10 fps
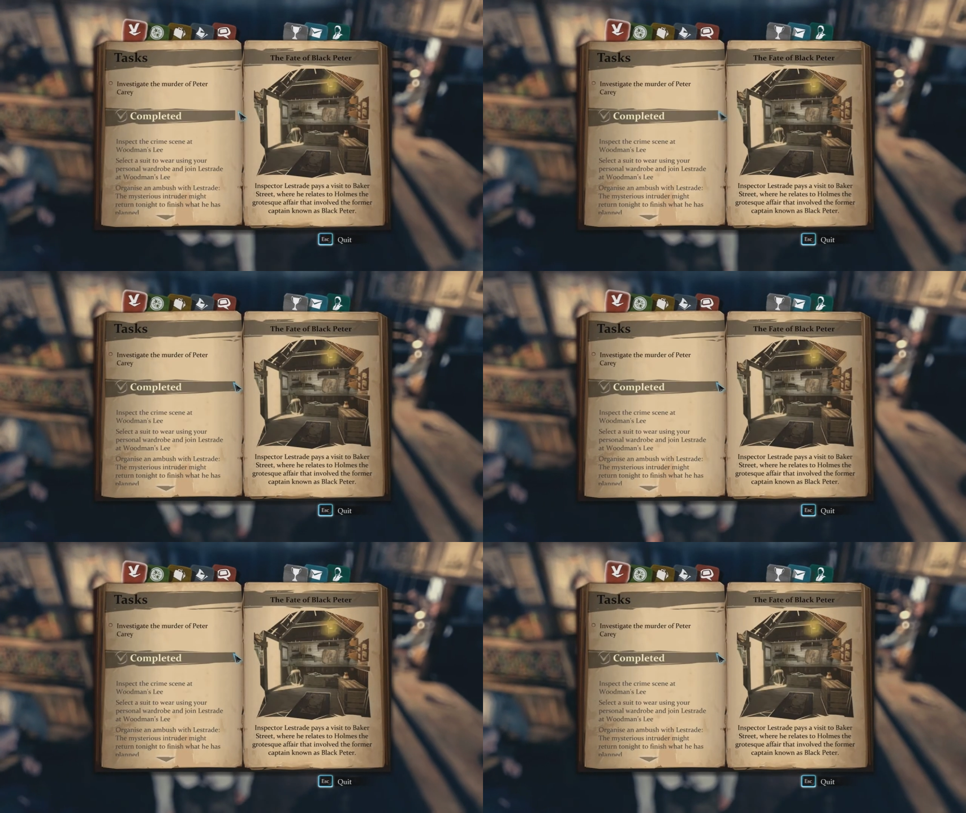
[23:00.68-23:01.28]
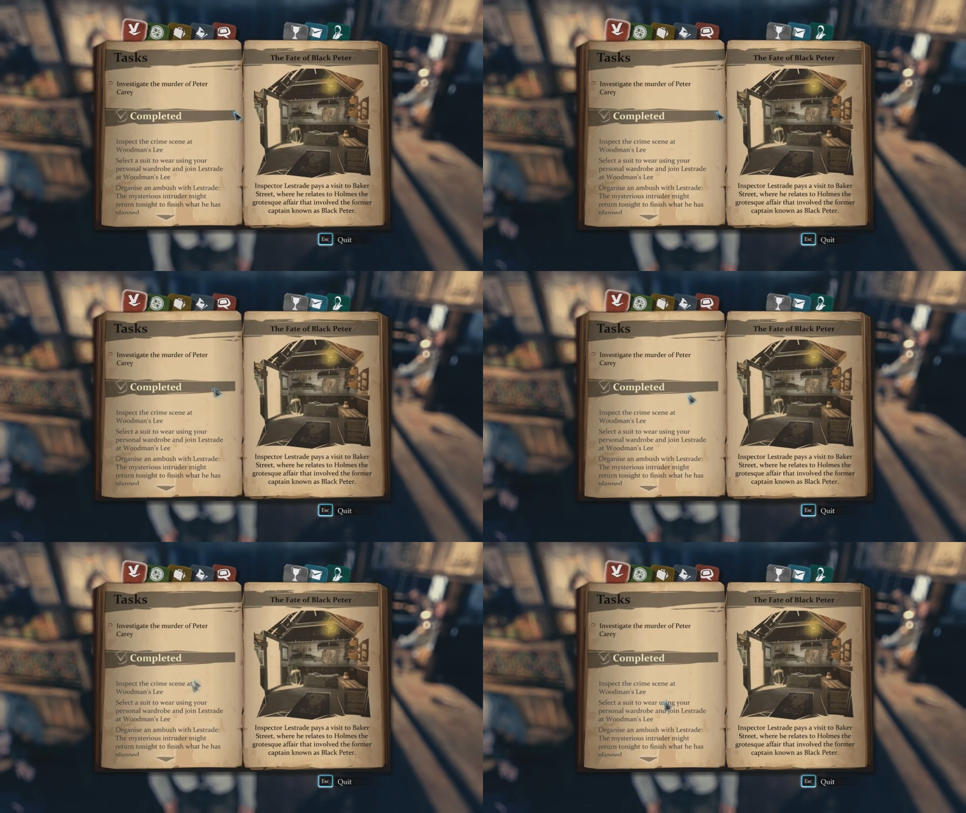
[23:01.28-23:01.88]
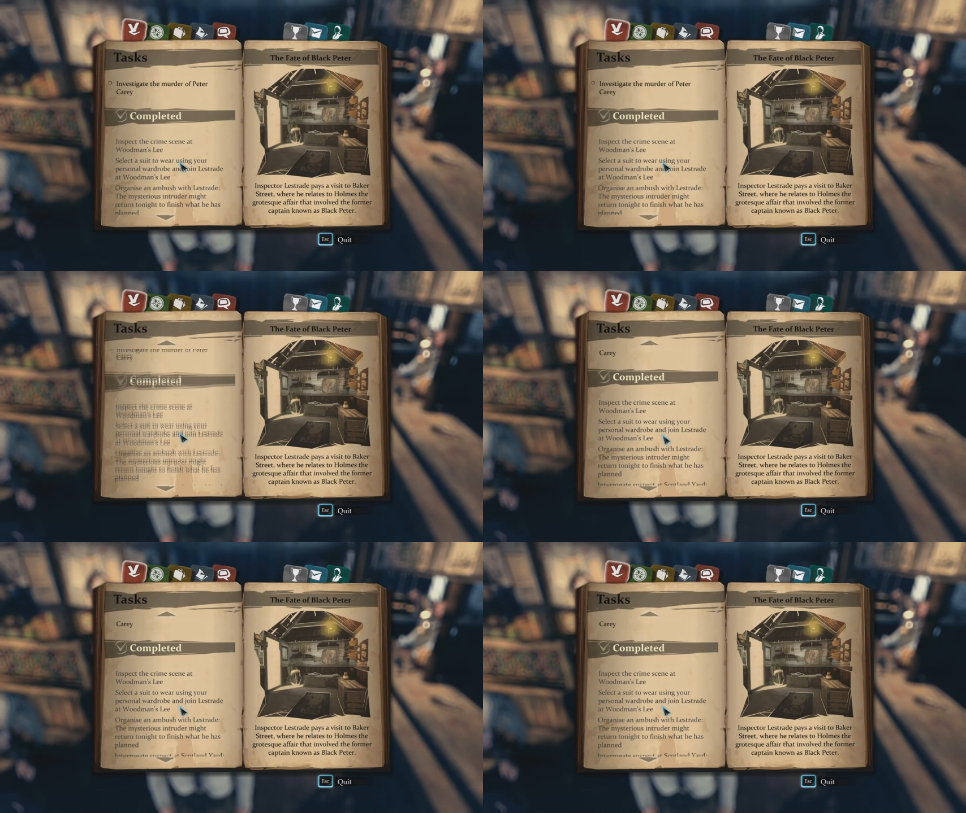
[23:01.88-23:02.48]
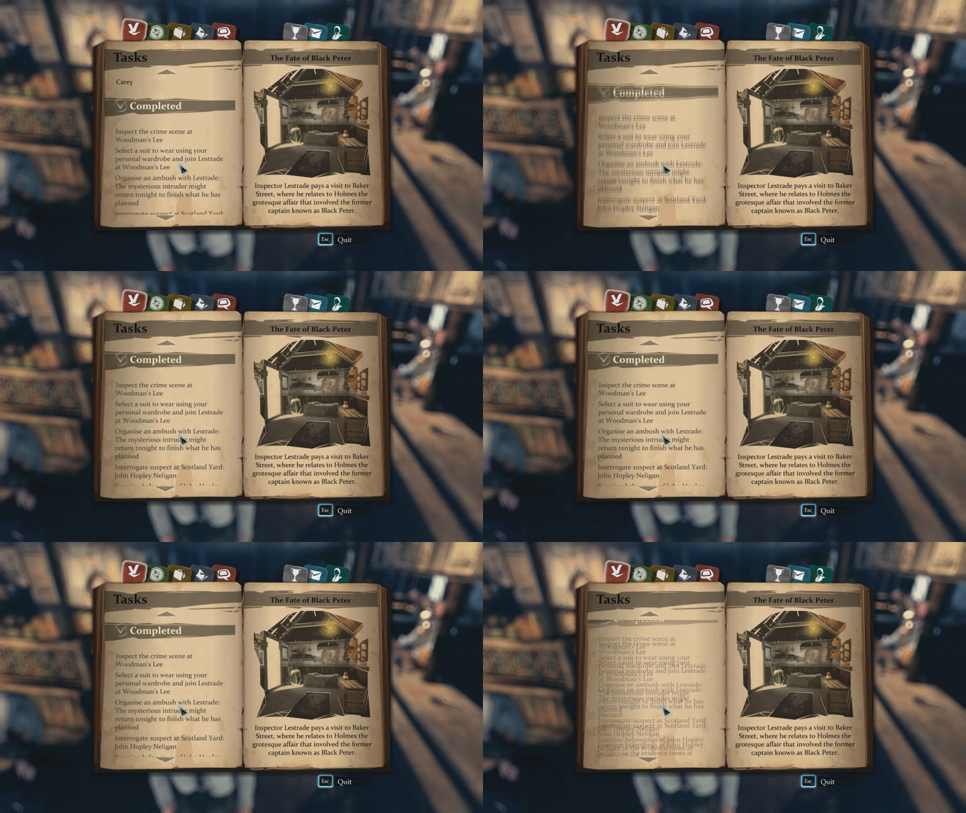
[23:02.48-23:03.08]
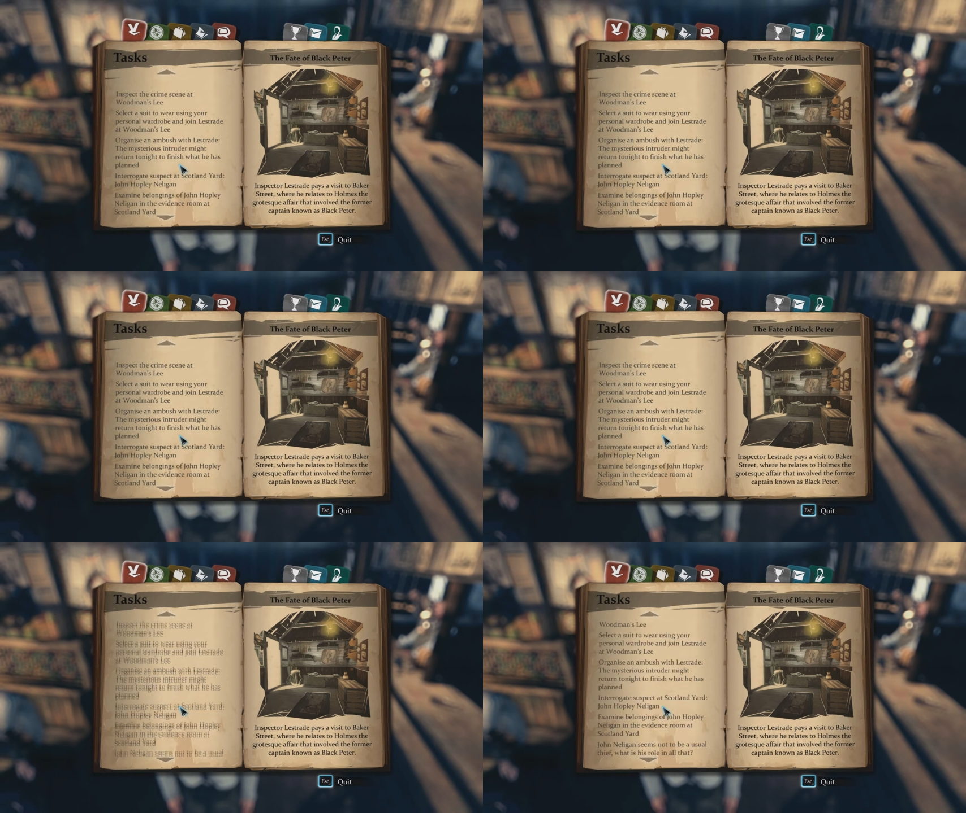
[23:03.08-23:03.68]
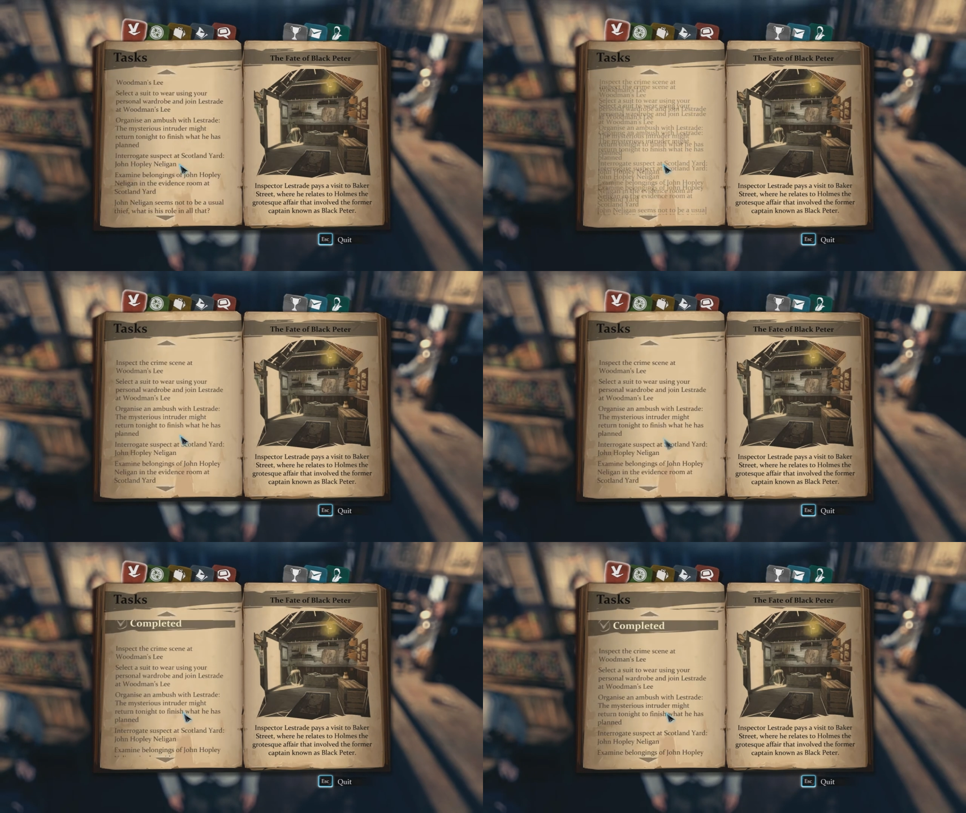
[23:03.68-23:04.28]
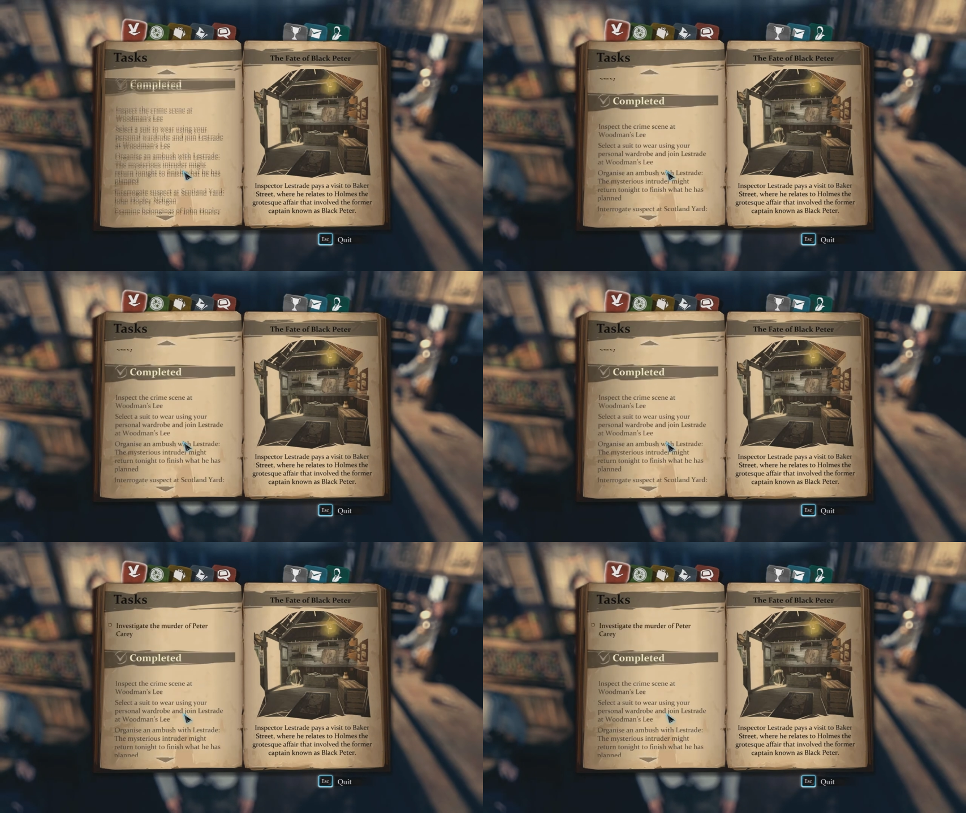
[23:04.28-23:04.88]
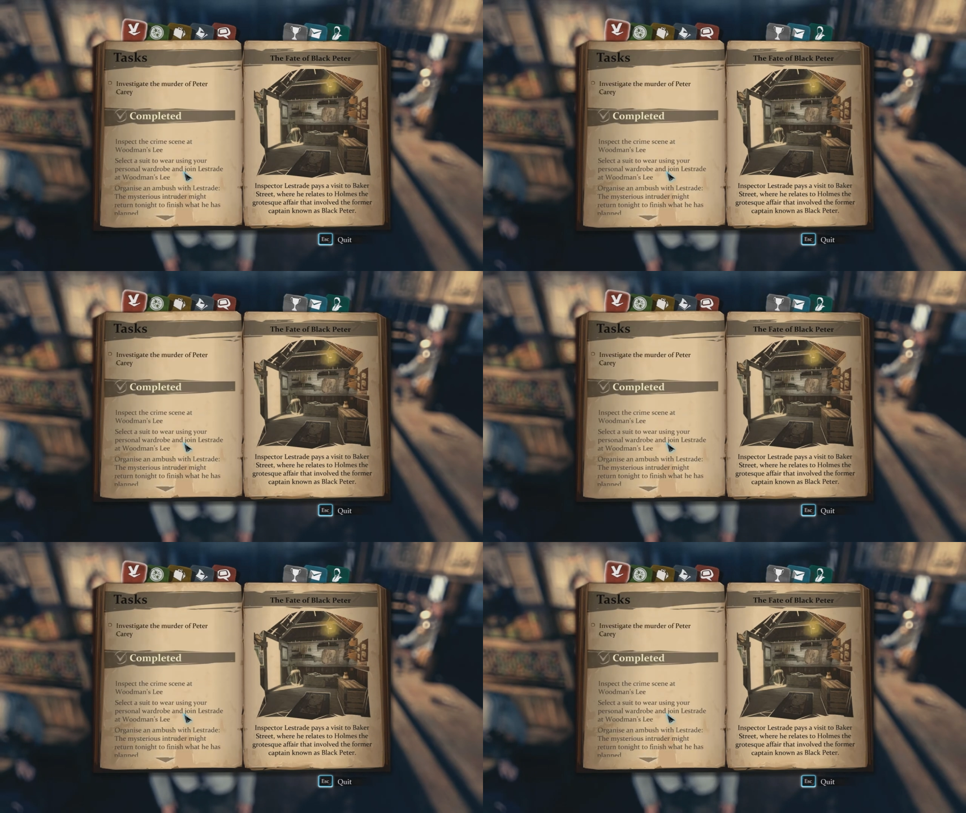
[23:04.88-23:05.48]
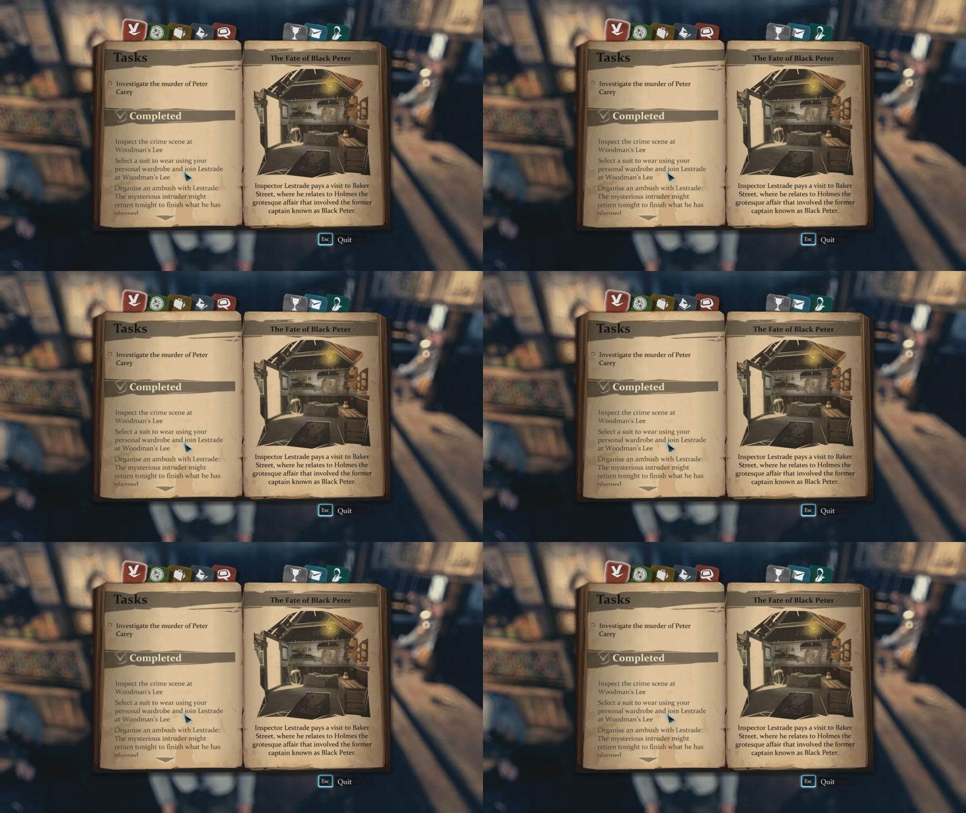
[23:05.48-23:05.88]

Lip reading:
Nobody's mouth can be seen.